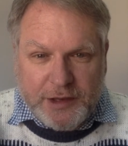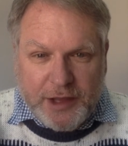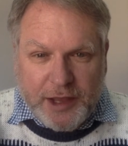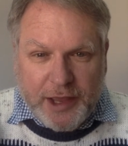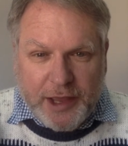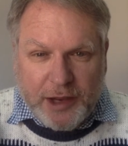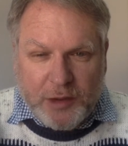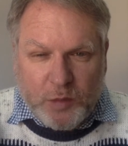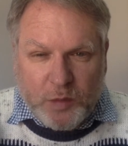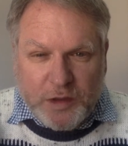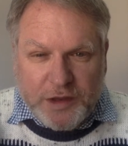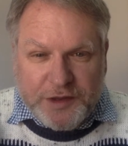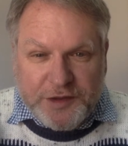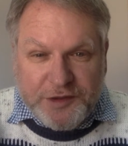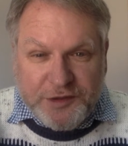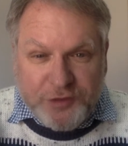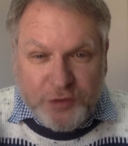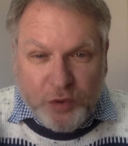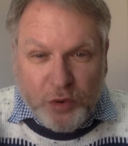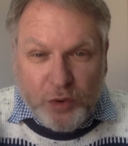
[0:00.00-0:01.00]
And we
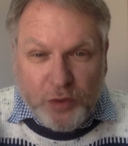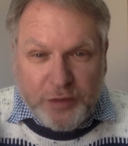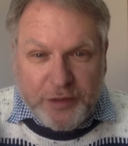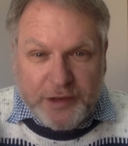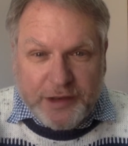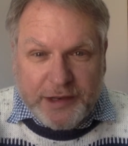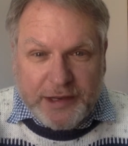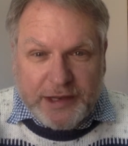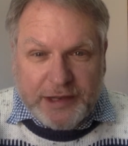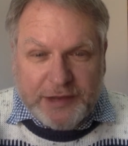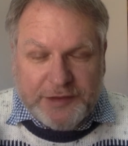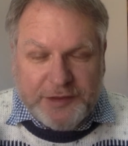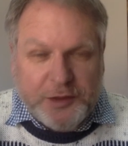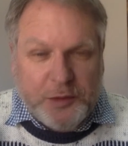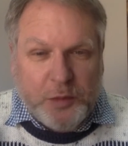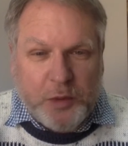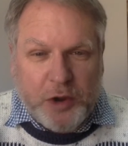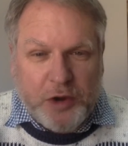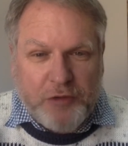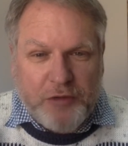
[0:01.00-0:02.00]
saw the needs that
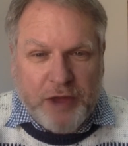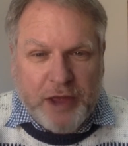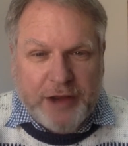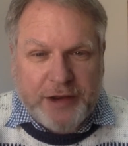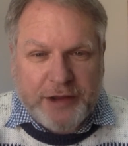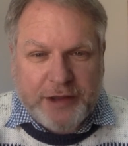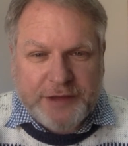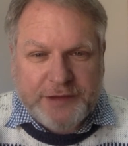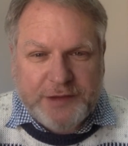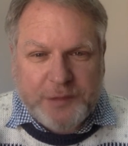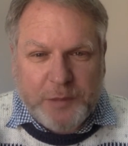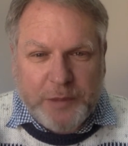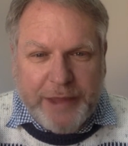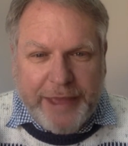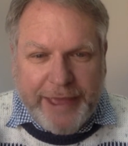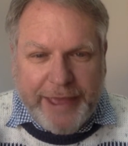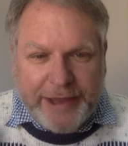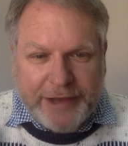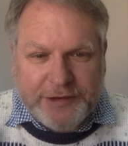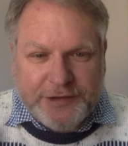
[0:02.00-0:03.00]
were around us and we
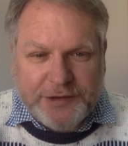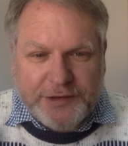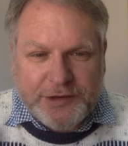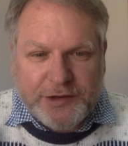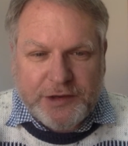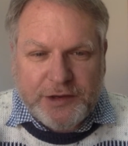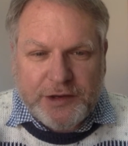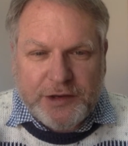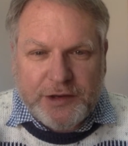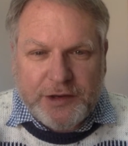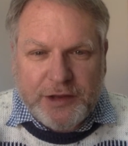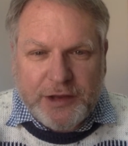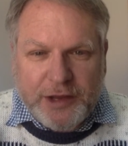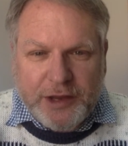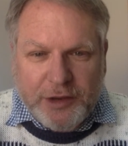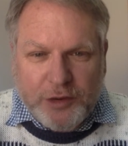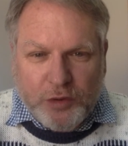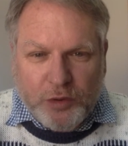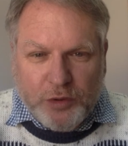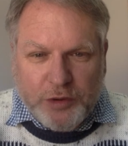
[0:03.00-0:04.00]
acted in
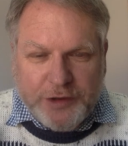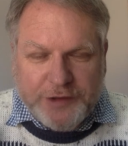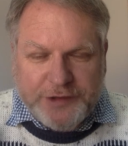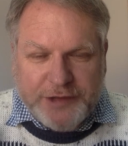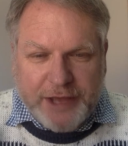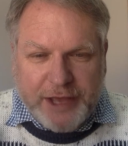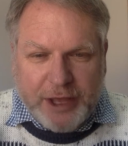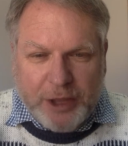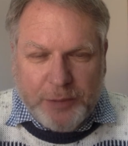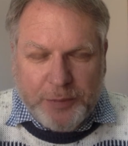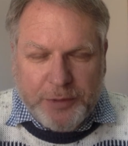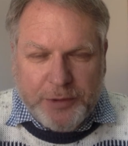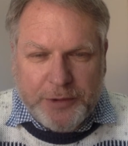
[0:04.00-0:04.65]
order to help.